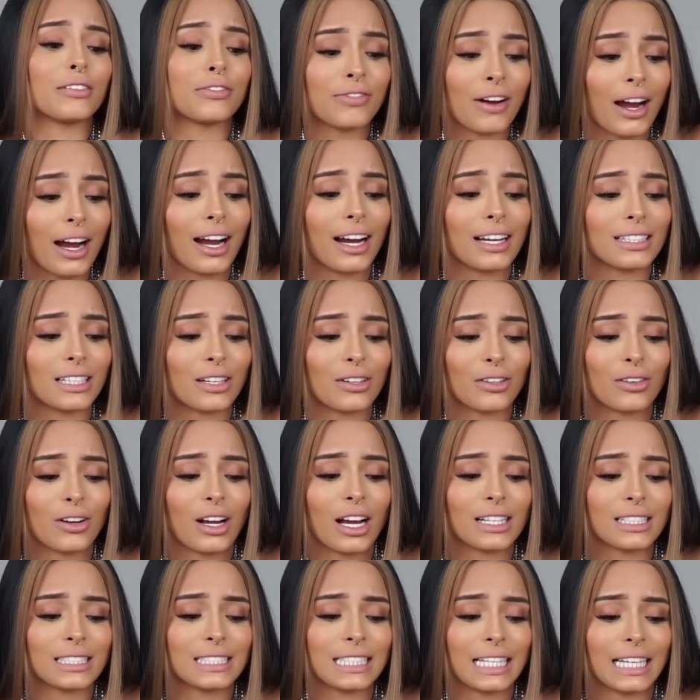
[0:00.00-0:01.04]
fajas, I don't know
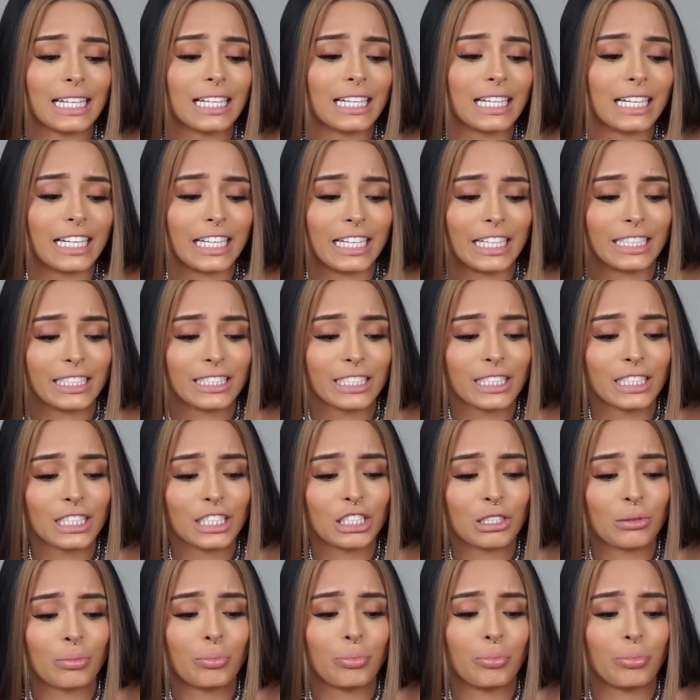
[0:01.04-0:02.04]
how to say it in English,